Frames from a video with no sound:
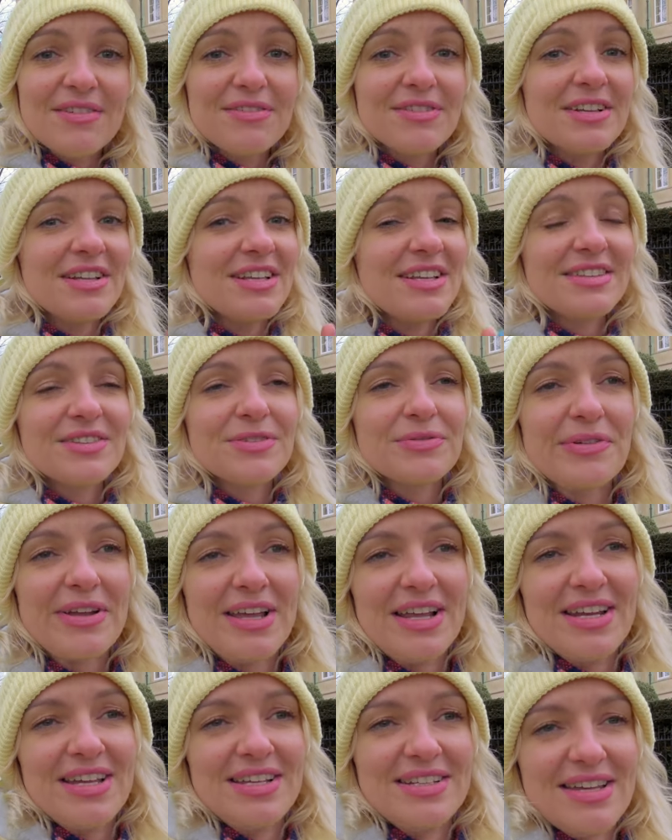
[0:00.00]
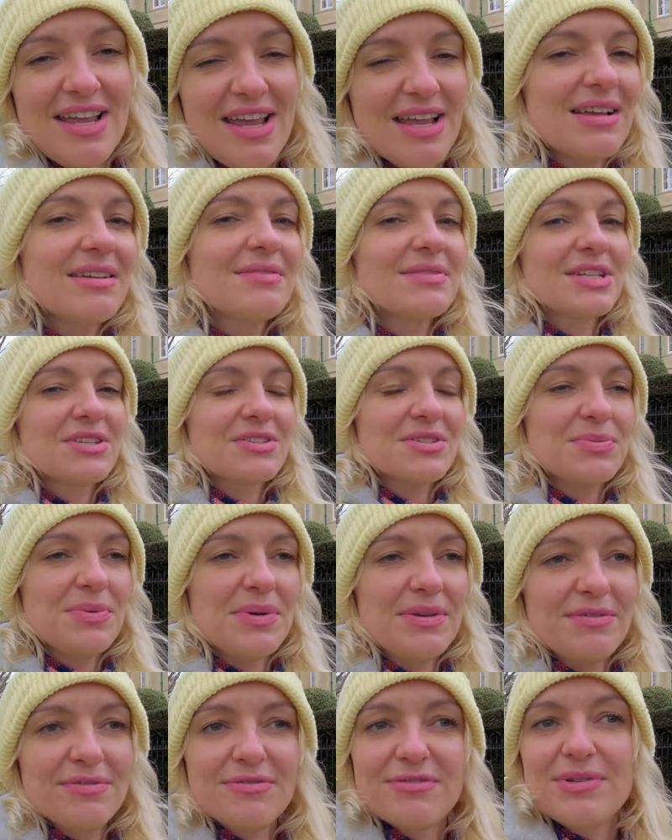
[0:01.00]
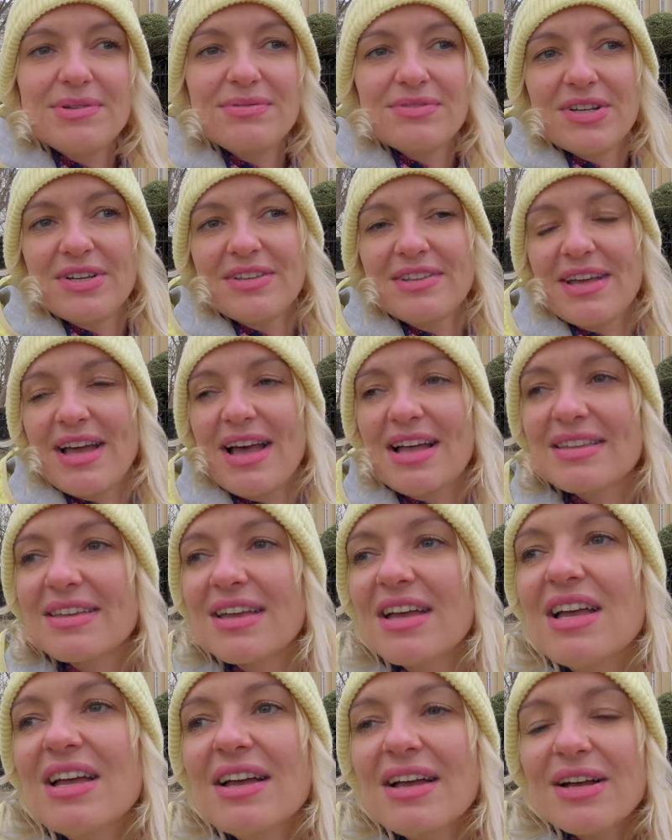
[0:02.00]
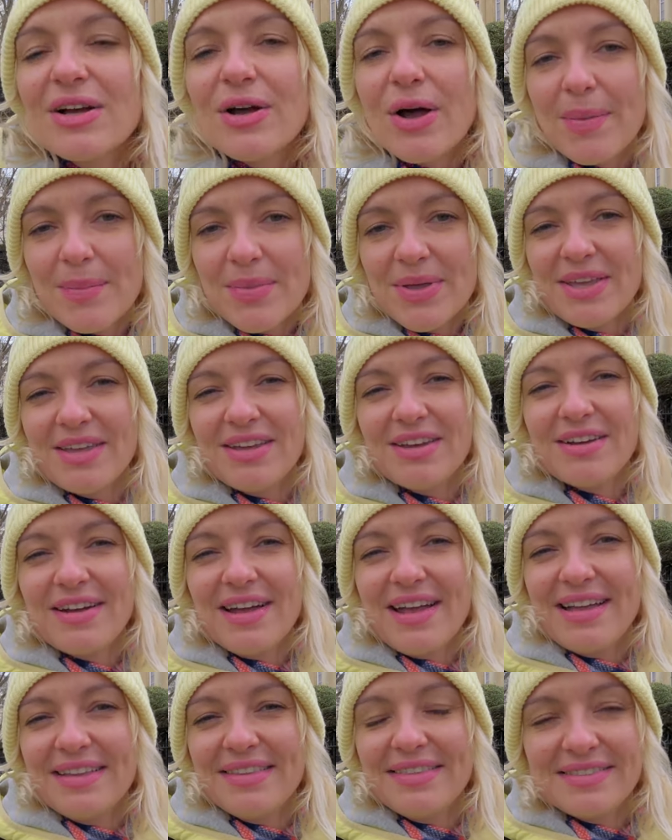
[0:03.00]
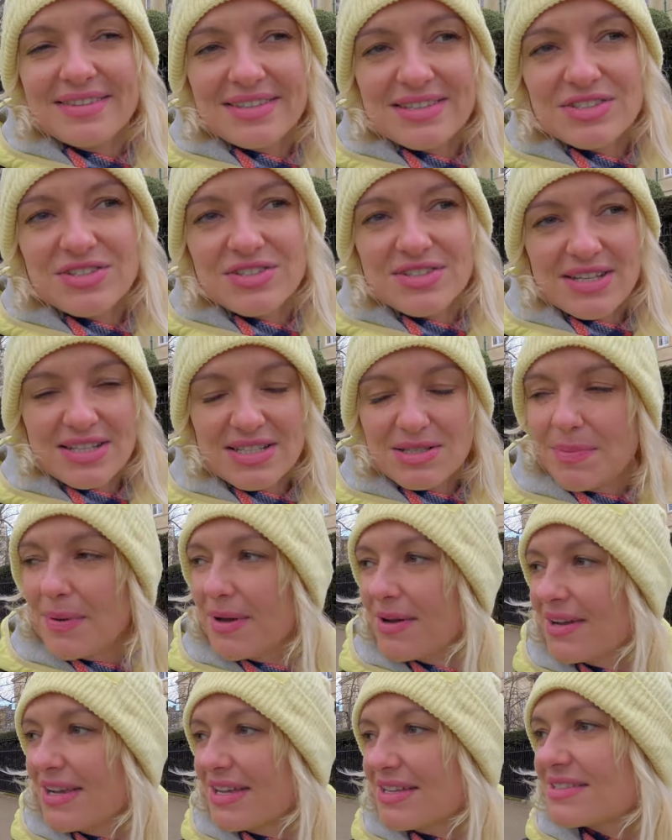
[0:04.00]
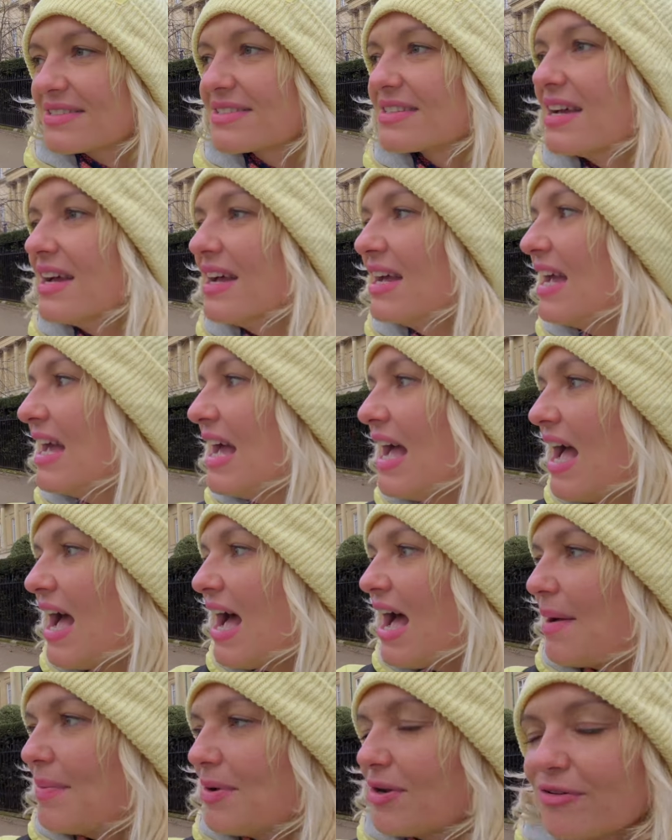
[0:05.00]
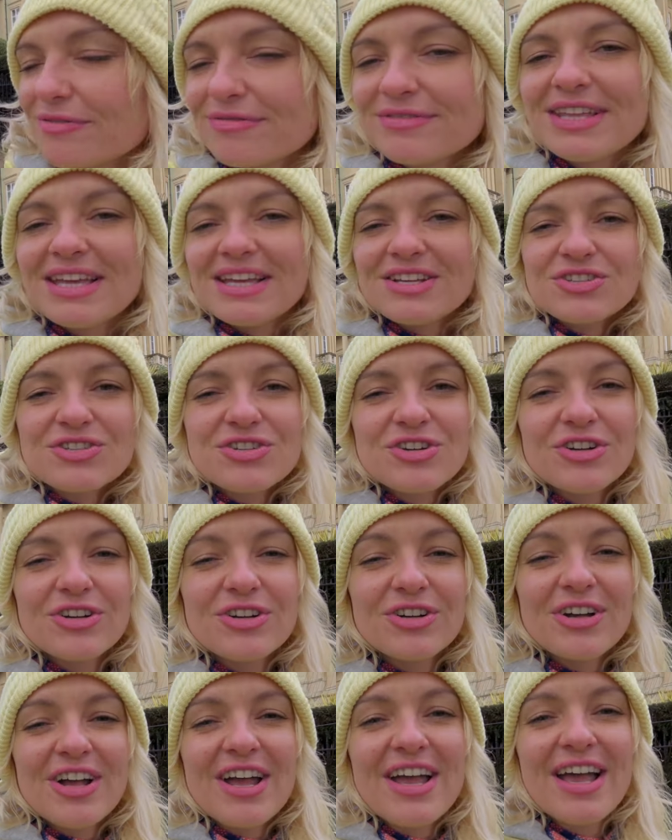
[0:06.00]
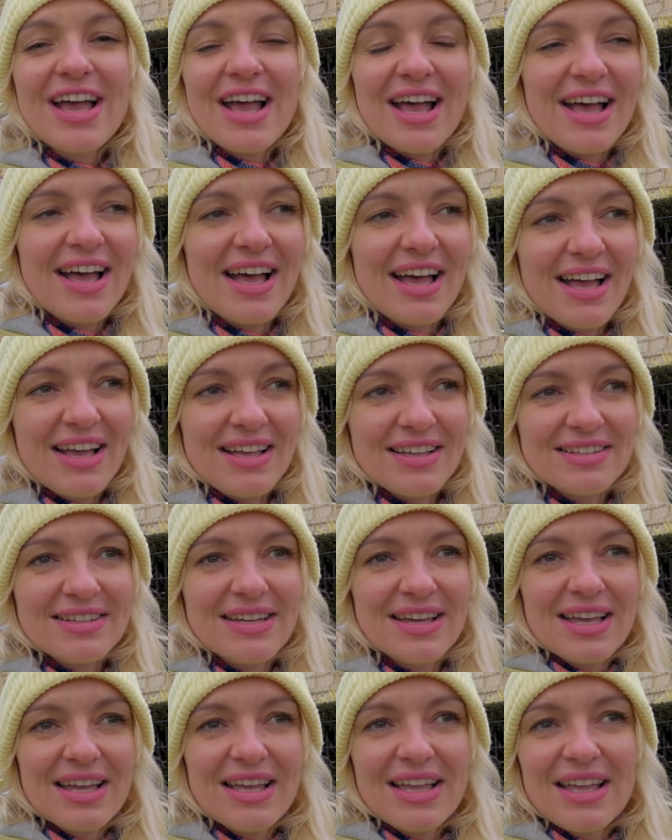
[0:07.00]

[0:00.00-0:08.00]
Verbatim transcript: even in a rainy day, because we've we've done that, come here and just experience a bit of nature and